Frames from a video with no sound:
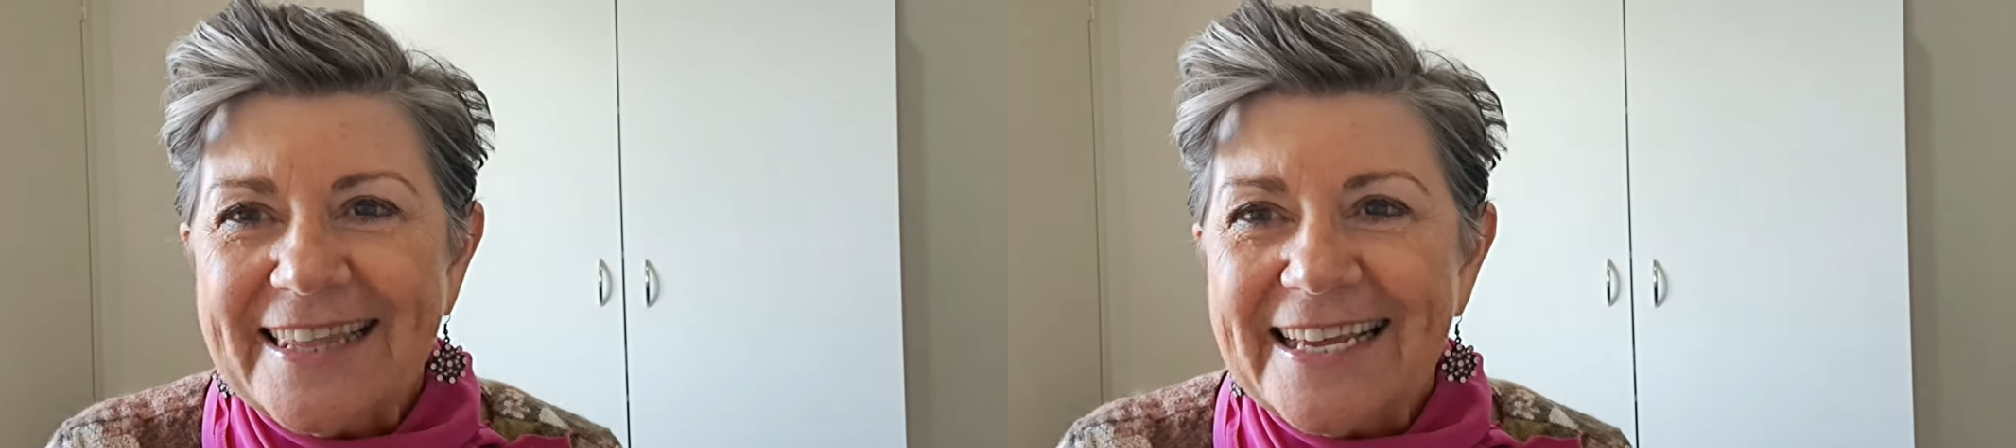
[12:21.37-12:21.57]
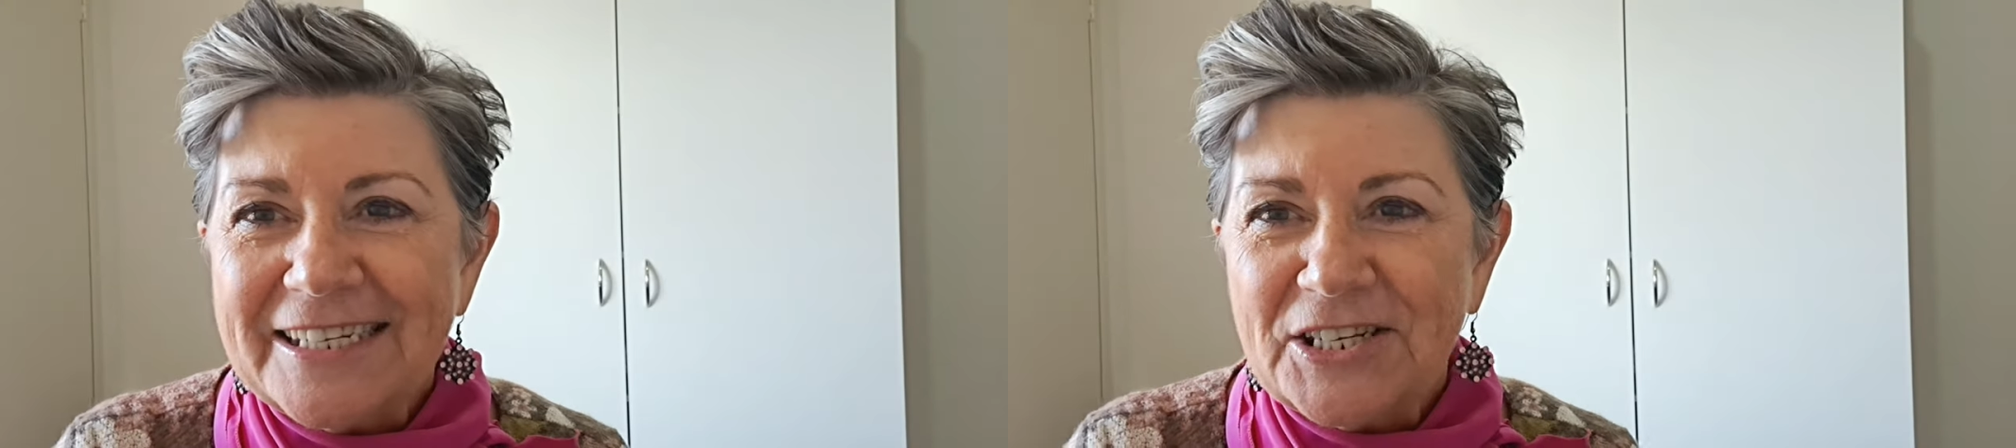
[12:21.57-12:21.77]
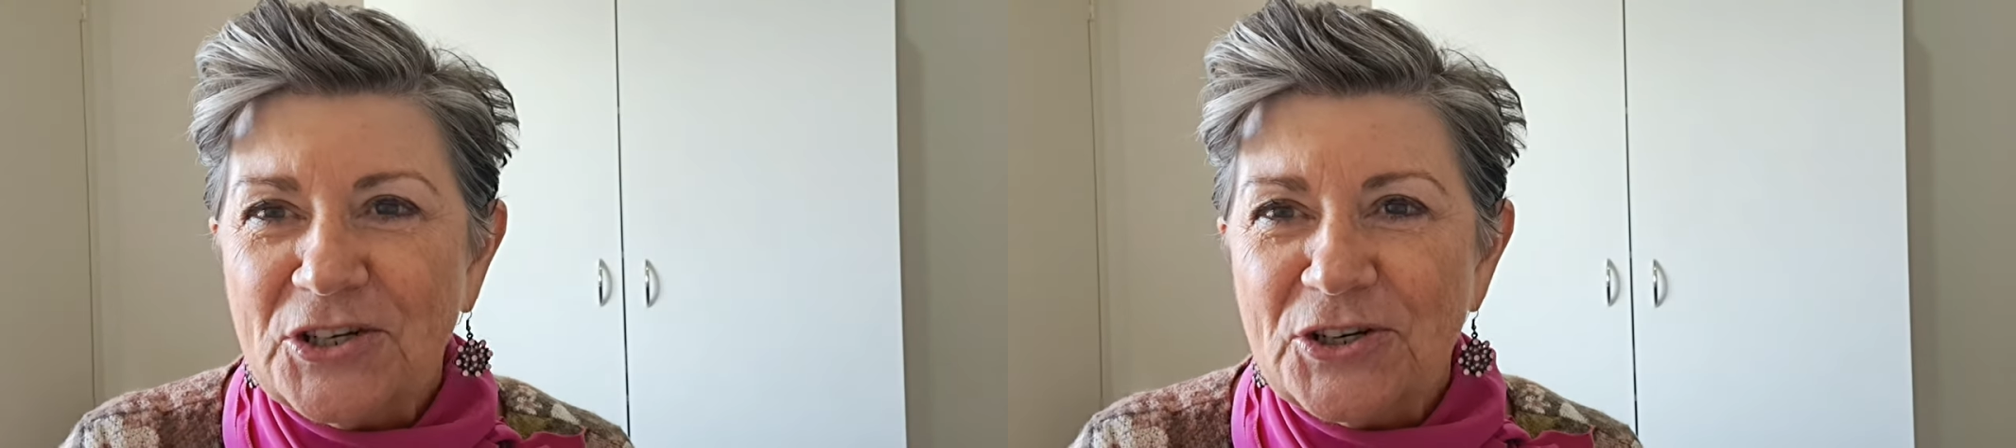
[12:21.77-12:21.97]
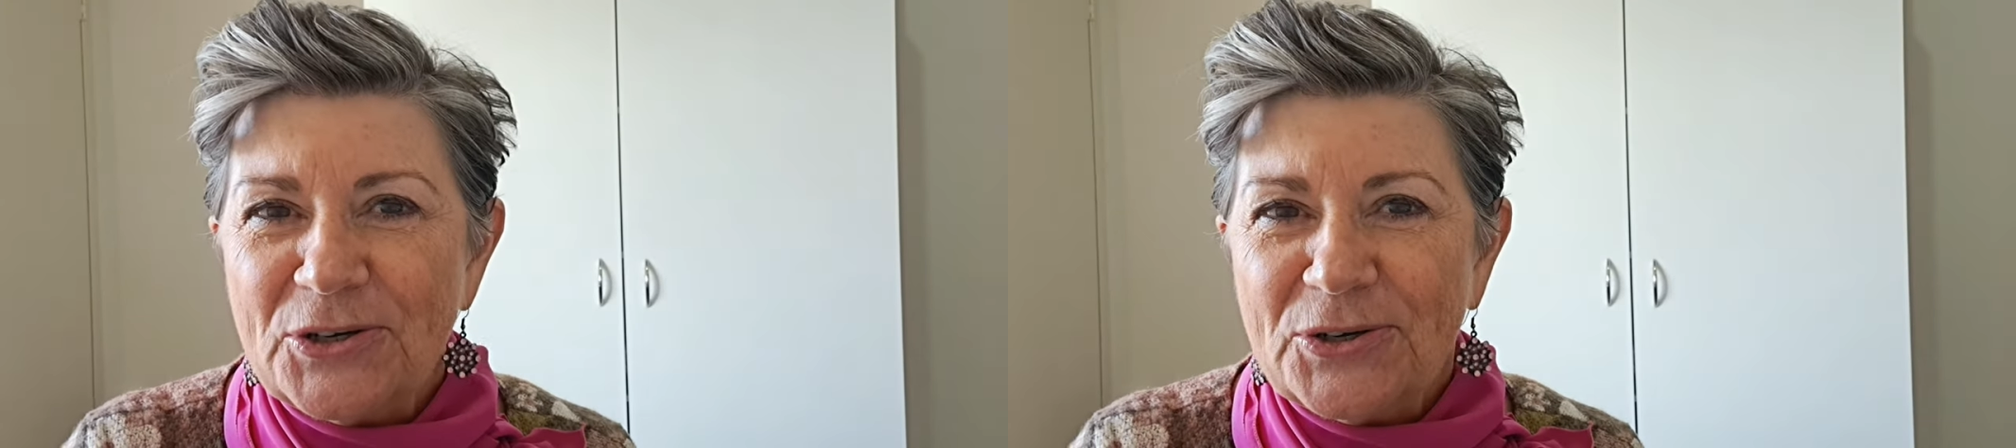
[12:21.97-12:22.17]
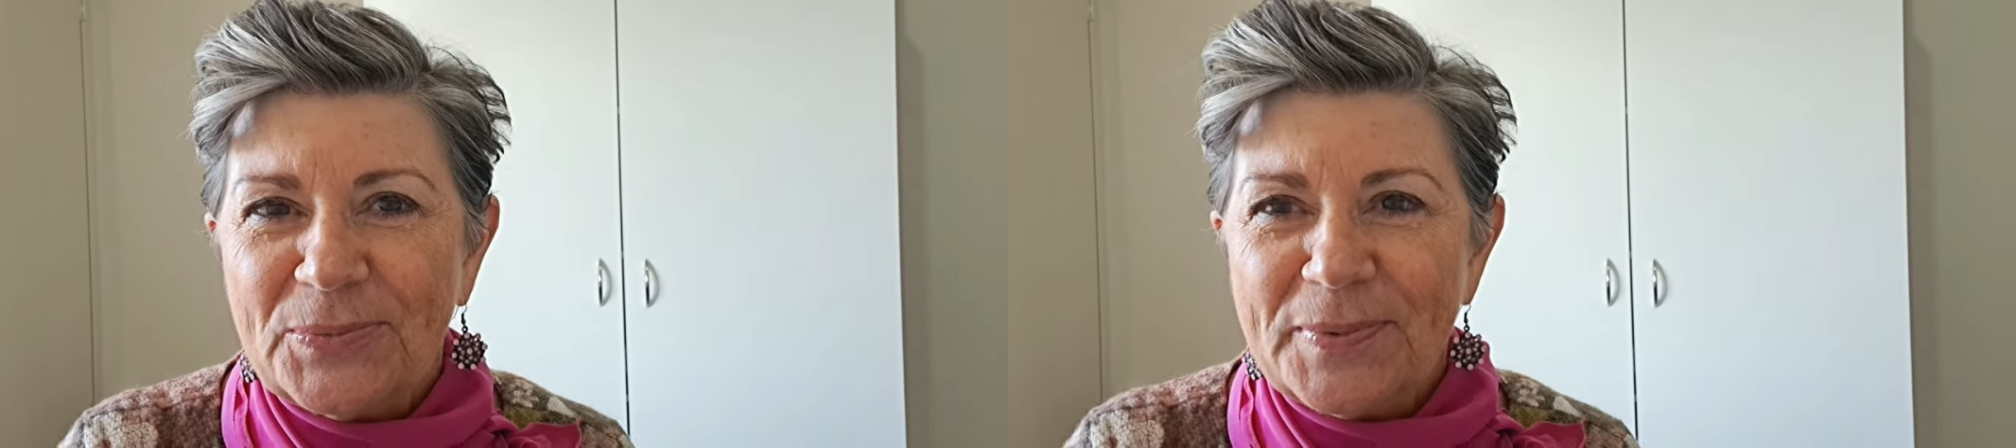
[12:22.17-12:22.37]
thing to
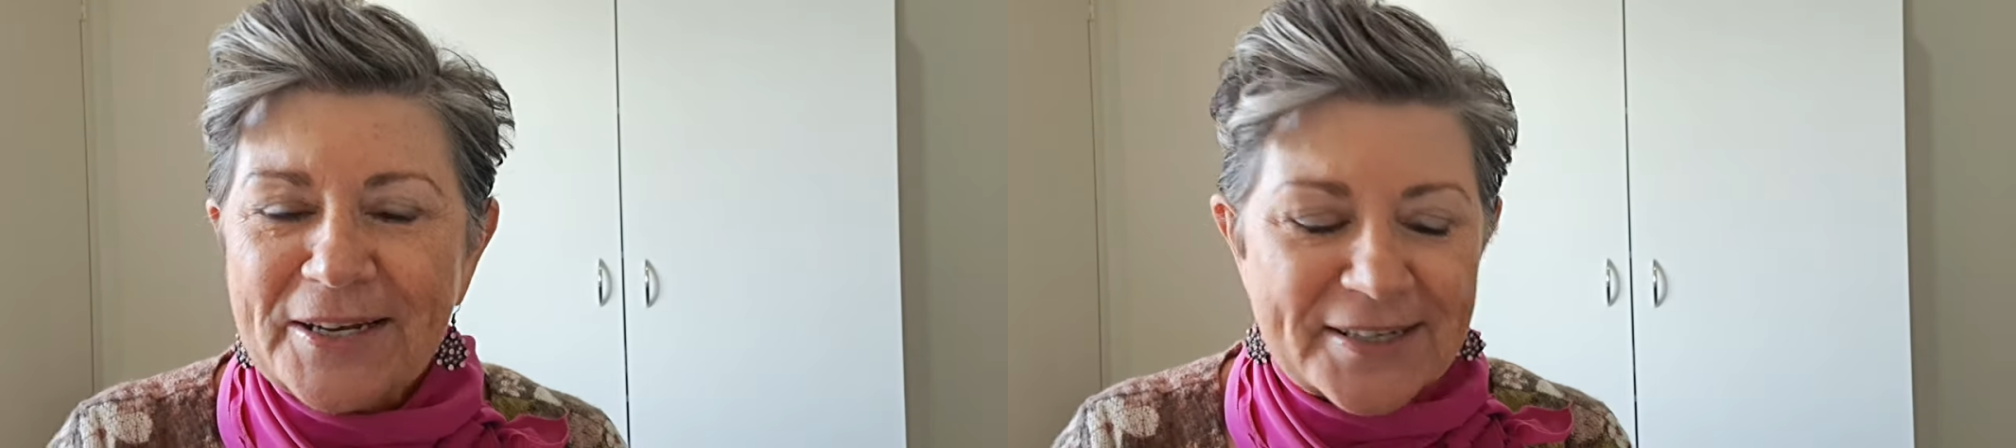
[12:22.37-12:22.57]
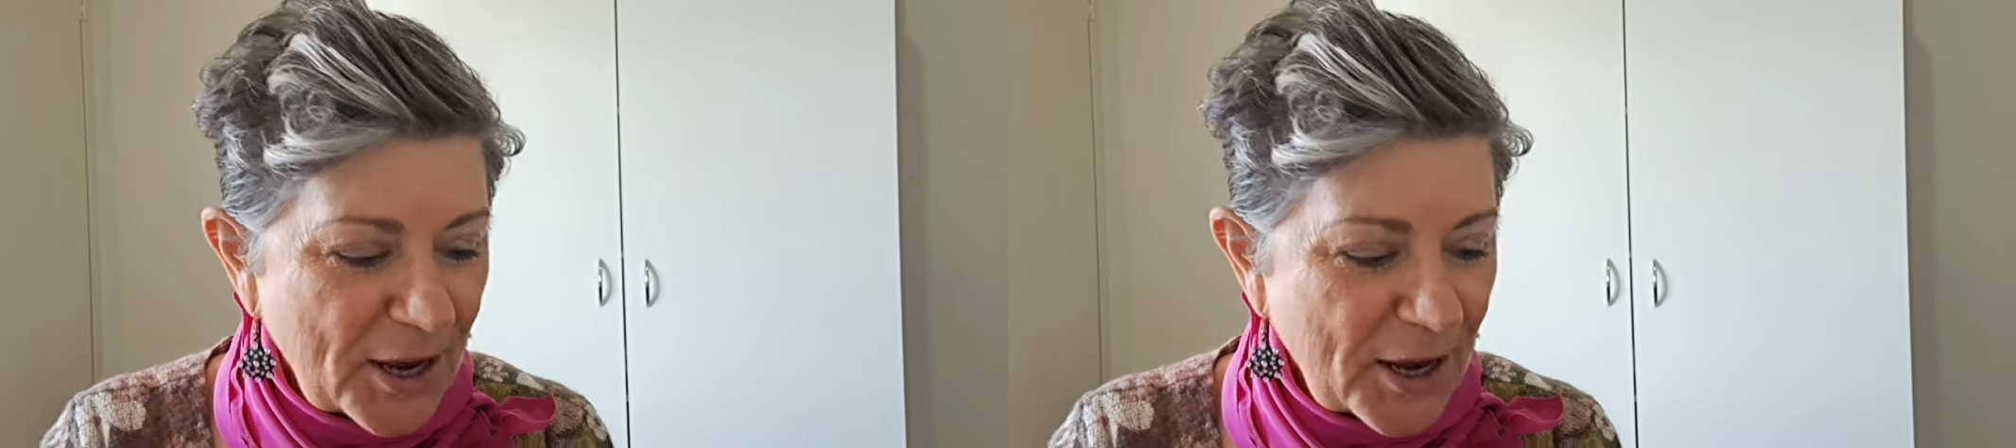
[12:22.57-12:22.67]
do because